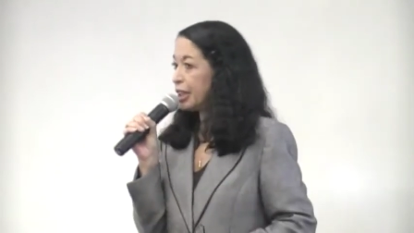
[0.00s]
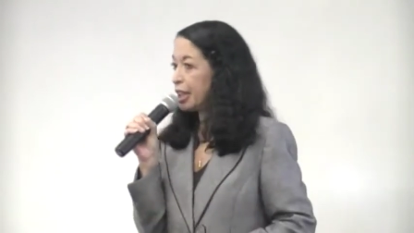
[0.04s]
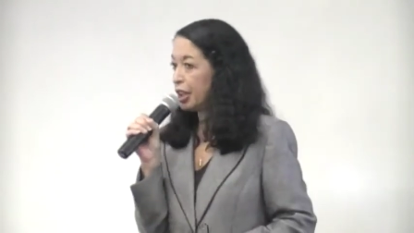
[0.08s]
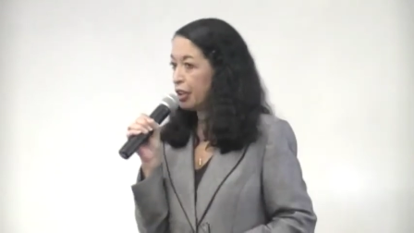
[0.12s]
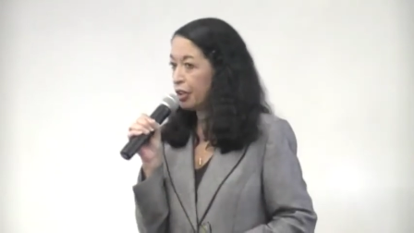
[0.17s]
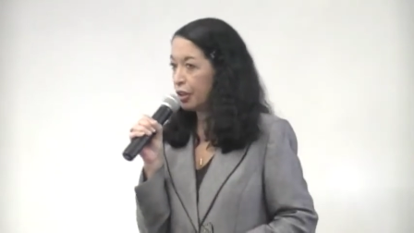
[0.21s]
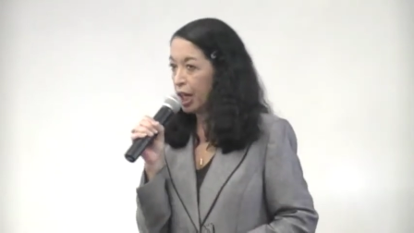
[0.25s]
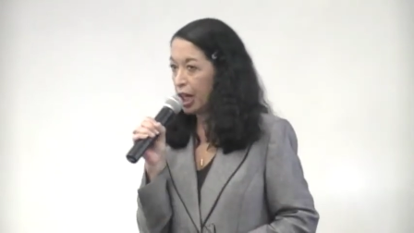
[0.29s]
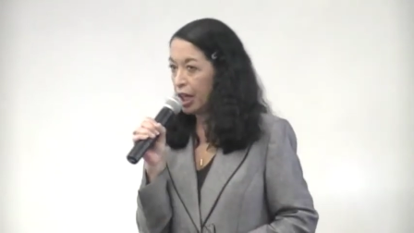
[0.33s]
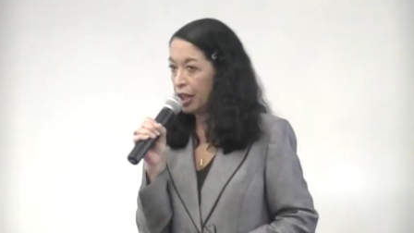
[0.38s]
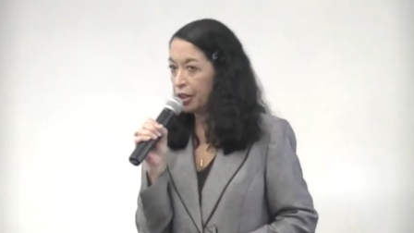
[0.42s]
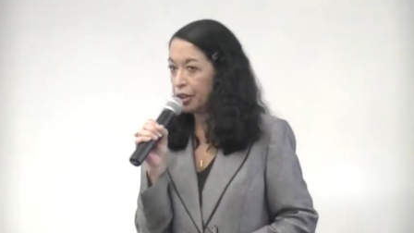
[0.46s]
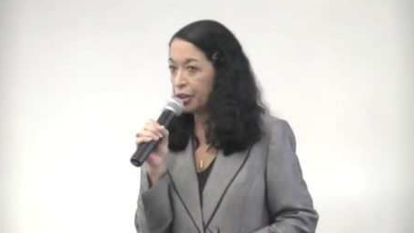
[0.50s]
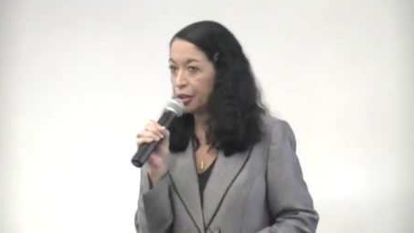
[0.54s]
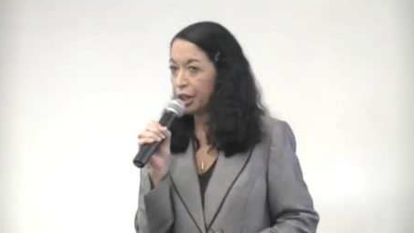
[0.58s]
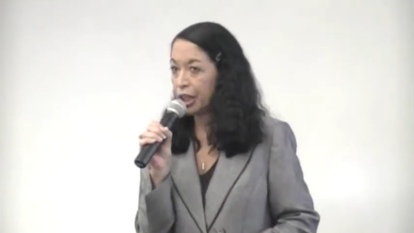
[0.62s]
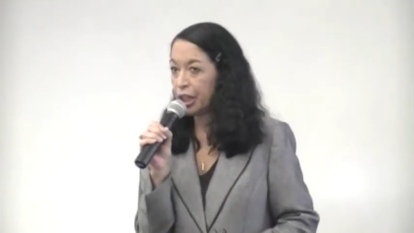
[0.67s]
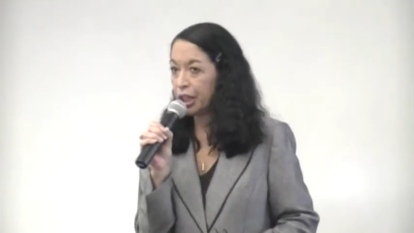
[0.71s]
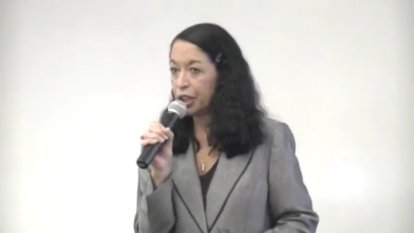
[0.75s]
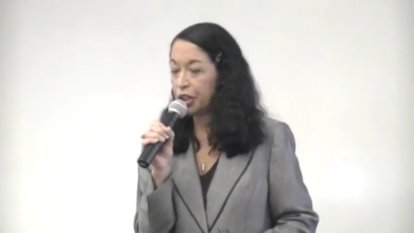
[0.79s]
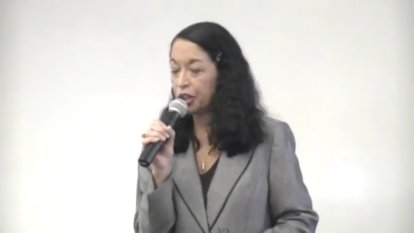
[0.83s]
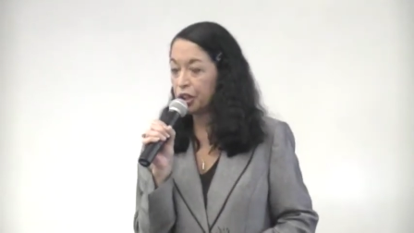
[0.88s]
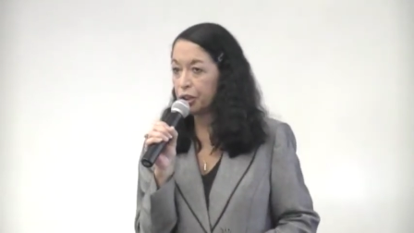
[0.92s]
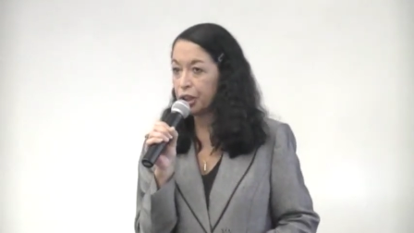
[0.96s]
that are under
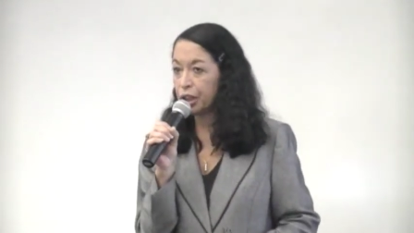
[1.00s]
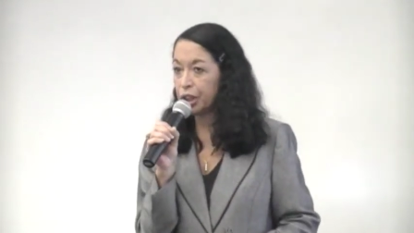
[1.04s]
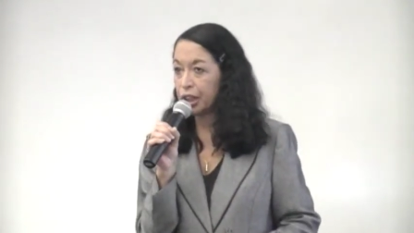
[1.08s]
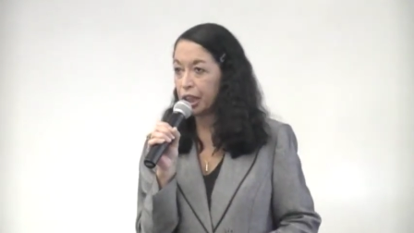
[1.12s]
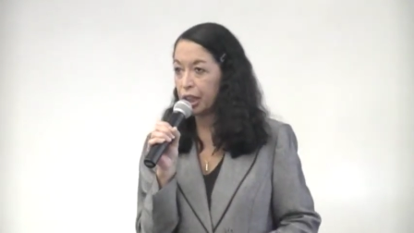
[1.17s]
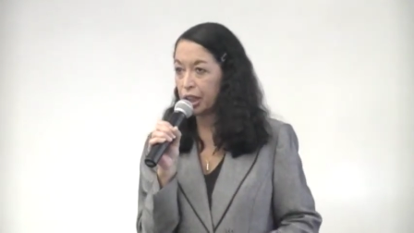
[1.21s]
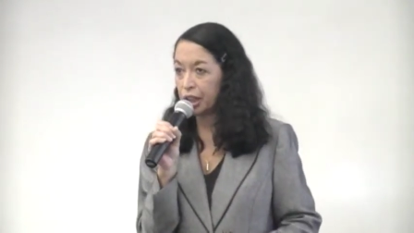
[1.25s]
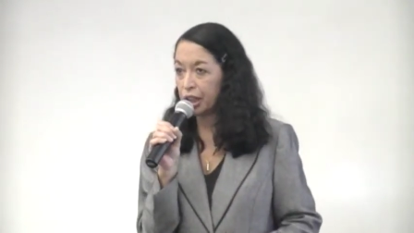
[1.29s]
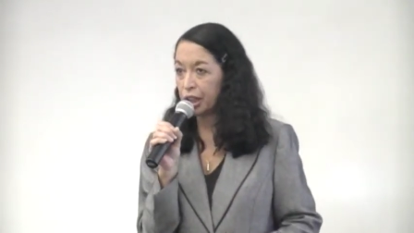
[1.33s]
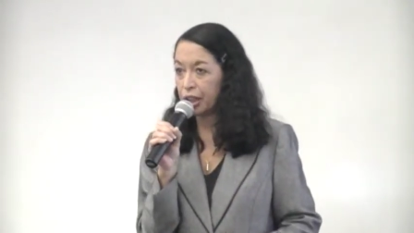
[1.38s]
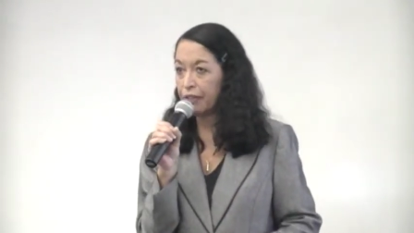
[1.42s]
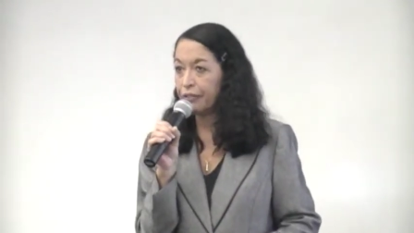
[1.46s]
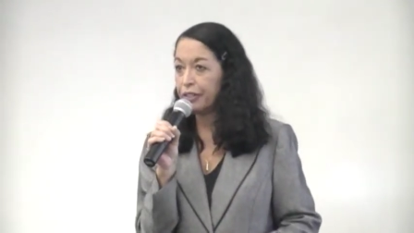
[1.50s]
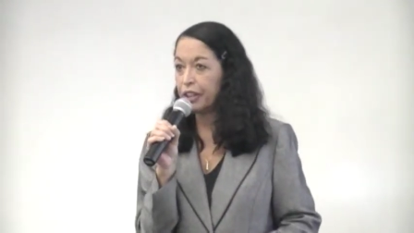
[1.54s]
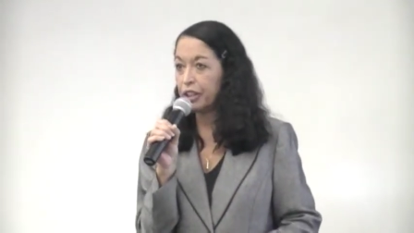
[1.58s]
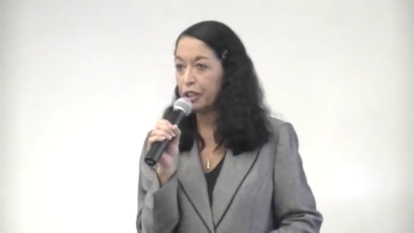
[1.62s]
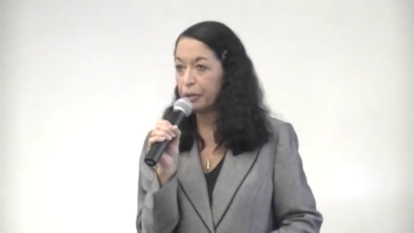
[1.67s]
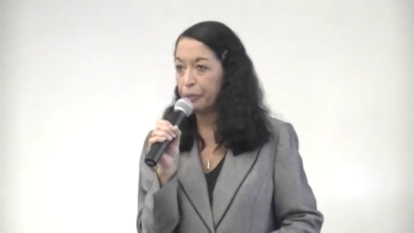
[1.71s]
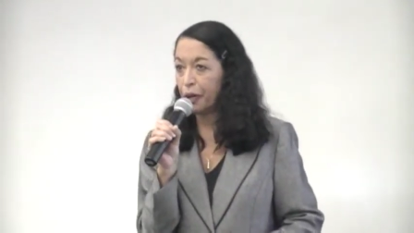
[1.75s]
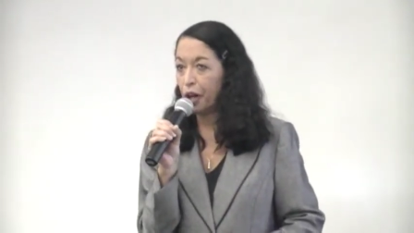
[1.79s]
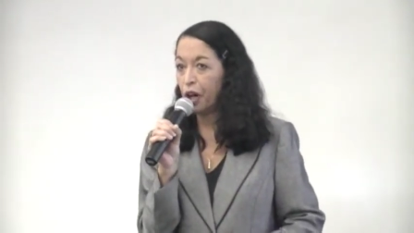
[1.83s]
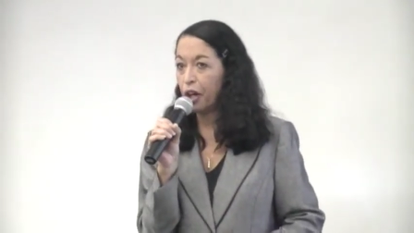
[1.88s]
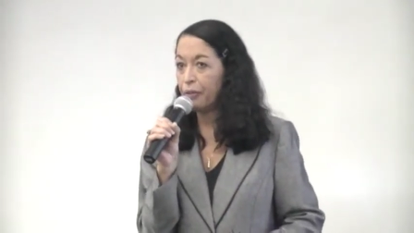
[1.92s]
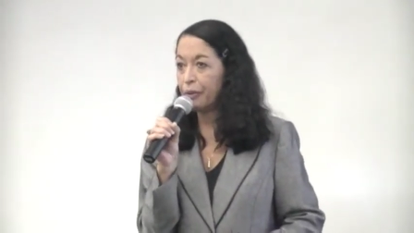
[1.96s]
the jurisdiction of the
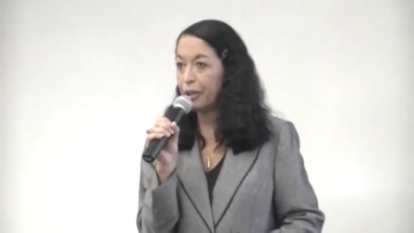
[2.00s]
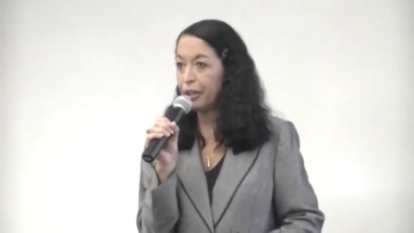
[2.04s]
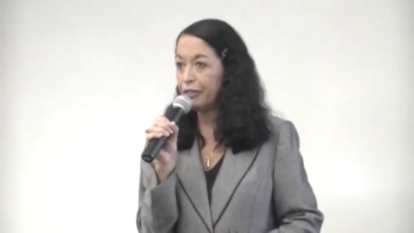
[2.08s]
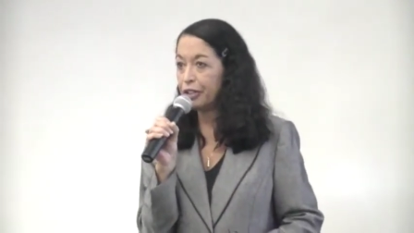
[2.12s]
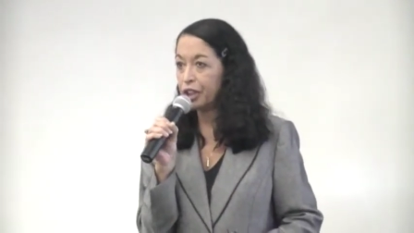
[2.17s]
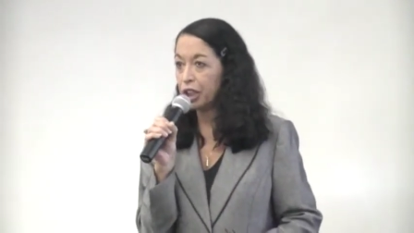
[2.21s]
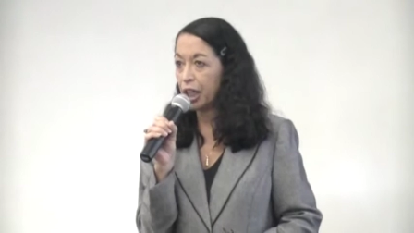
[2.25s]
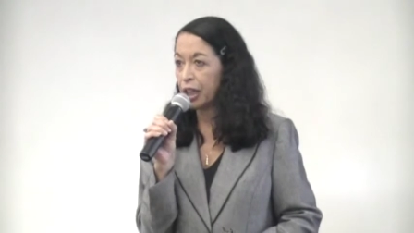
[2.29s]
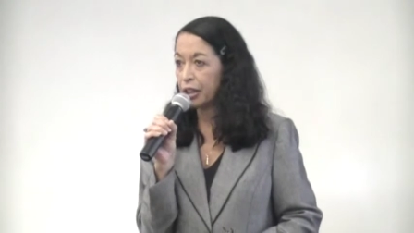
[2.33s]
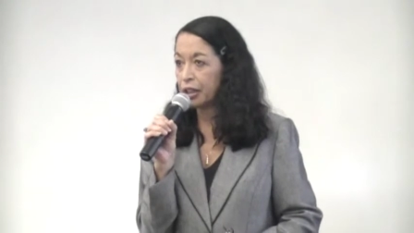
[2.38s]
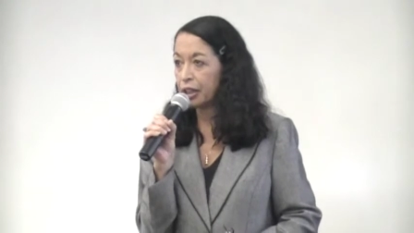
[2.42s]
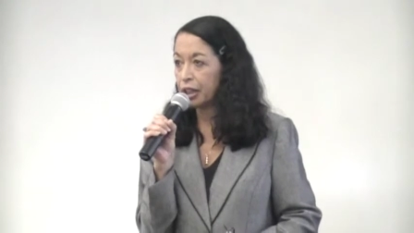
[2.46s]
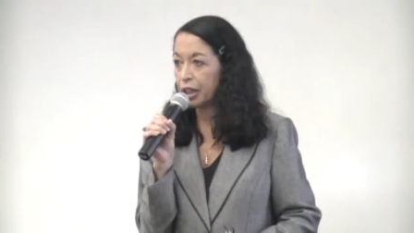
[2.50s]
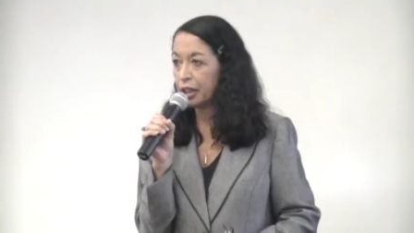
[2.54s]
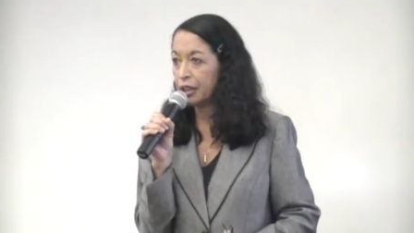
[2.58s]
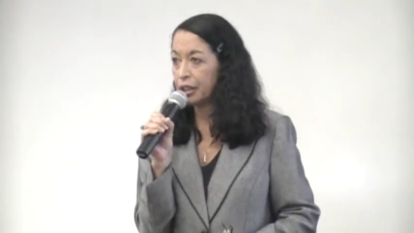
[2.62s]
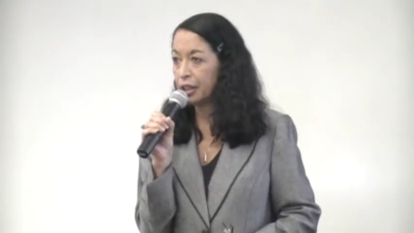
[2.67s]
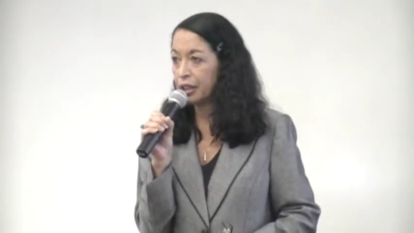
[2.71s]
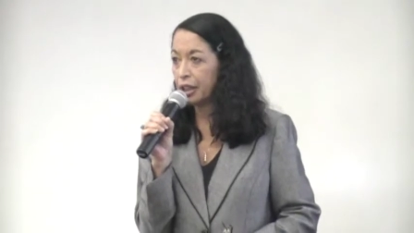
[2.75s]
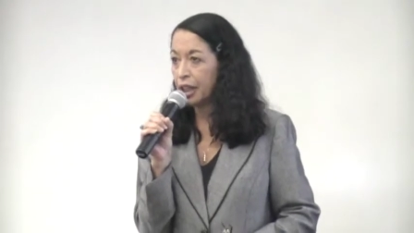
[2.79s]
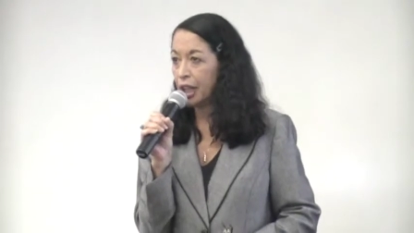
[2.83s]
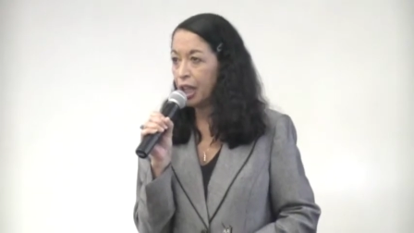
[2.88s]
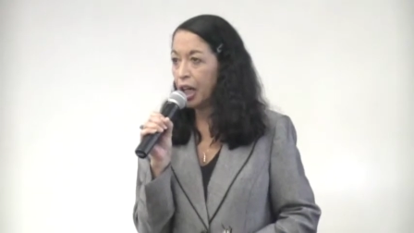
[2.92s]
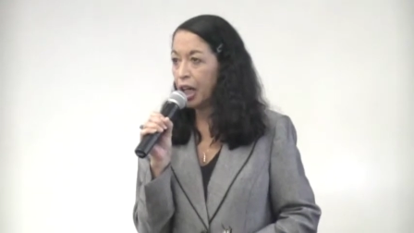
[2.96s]
Department of
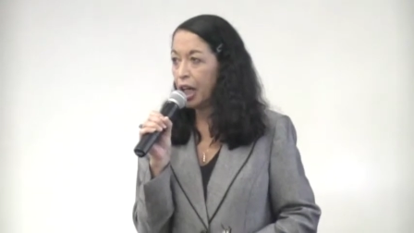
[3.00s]
Justice